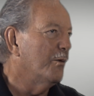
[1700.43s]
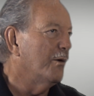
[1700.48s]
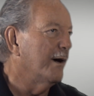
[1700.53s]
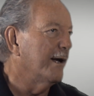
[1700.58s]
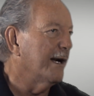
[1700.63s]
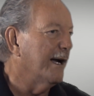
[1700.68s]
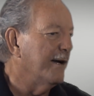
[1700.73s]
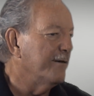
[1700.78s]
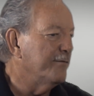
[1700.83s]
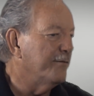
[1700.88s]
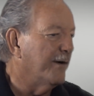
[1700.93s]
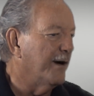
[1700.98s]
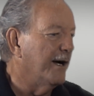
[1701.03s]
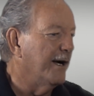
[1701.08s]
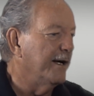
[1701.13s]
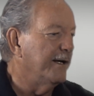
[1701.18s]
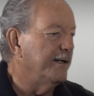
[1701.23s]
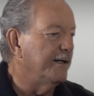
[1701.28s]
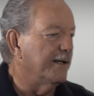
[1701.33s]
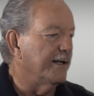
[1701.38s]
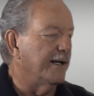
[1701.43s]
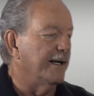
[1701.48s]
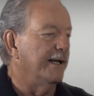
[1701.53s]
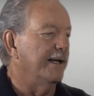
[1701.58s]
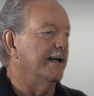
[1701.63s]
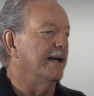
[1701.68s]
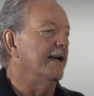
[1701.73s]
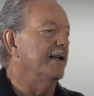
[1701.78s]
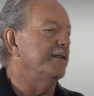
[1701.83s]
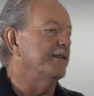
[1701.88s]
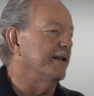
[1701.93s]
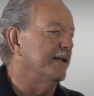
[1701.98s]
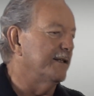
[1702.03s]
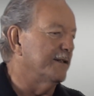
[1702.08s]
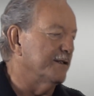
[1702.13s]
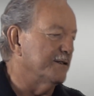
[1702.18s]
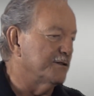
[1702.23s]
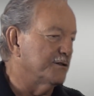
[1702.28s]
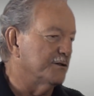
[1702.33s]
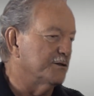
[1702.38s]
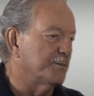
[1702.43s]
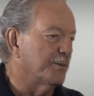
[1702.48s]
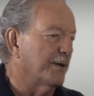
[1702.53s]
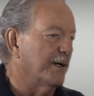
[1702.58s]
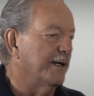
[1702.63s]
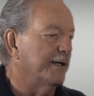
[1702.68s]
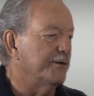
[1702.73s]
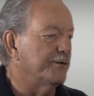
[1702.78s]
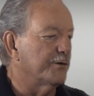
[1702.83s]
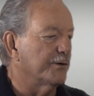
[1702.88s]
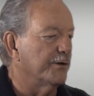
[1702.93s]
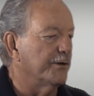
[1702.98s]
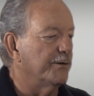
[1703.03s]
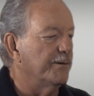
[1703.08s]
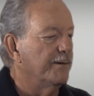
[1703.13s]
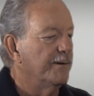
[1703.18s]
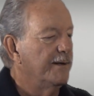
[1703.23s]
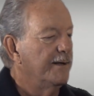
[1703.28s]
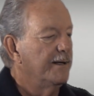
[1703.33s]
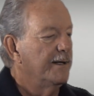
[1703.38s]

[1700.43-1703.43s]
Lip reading: what I find, and I think this is probably true,